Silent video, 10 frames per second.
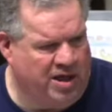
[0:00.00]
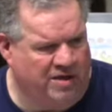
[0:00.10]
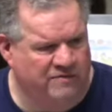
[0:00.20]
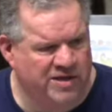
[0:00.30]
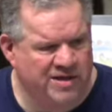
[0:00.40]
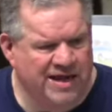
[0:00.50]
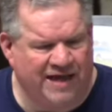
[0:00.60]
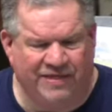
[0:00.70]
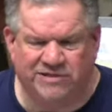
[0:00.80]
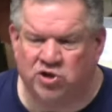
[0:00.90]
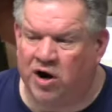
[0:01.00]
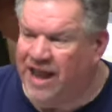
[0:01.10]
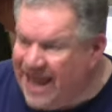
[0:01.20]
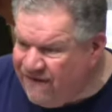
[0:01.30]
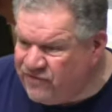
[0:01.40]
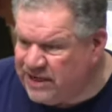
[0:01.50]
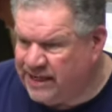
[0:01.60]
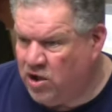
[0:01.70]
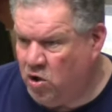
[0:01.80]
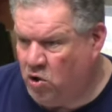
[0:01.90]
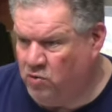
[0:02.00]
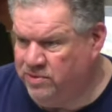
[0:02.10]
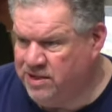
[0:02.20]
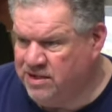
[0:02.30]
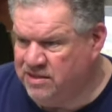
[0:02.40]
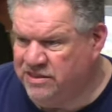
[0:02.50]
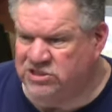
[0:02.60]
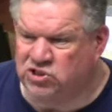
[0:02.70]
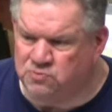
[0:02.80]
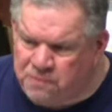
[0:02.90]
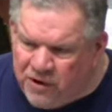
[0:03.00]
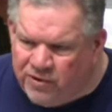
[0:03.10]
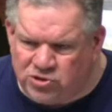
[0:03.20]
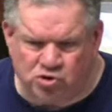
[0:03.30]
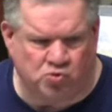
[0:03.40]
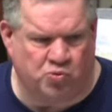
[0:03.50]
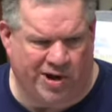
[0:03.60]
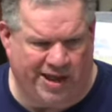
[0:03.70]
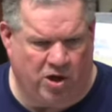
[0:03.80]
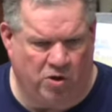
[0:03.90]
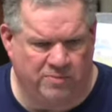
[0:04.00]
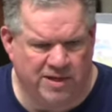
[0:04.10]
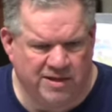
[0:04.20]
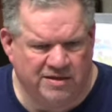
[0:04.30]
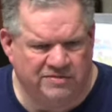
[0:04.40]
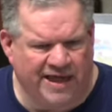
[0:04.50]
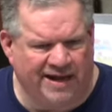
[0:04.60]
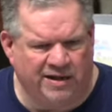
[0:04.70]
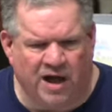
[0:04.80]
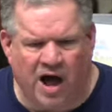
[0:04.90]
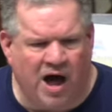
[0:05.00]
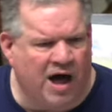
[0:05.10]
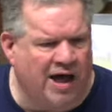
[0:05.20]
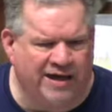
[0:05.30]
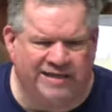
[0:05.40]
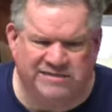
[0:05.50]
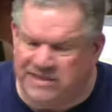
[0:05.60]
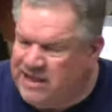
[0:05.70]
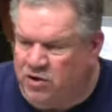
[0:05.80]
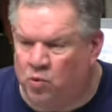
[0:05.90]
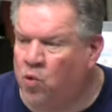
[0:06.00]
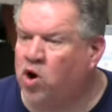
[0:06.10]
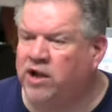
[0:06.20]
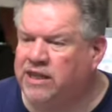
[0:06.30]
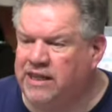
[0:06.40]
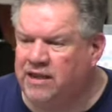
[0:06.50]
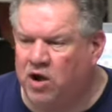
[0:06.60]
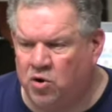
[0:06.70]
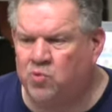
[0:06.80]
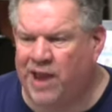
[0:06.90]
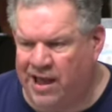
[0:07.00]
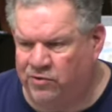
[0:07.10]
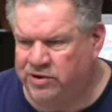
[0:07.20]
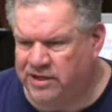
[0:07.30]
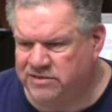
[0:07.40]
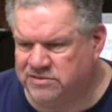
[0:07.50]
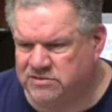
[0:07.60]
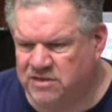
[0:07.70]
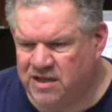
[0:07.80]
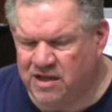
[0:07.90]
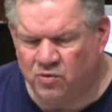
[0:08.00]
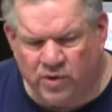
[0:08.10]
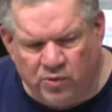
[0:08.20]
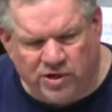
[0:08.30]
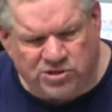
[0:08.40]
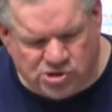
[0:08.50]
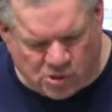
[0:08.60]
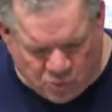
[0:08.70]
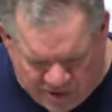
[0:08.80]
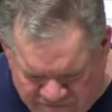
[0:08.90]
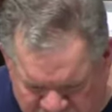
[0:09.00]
of. And that's our heavenly home, the spiritual realm that God is in working around us. We want to share one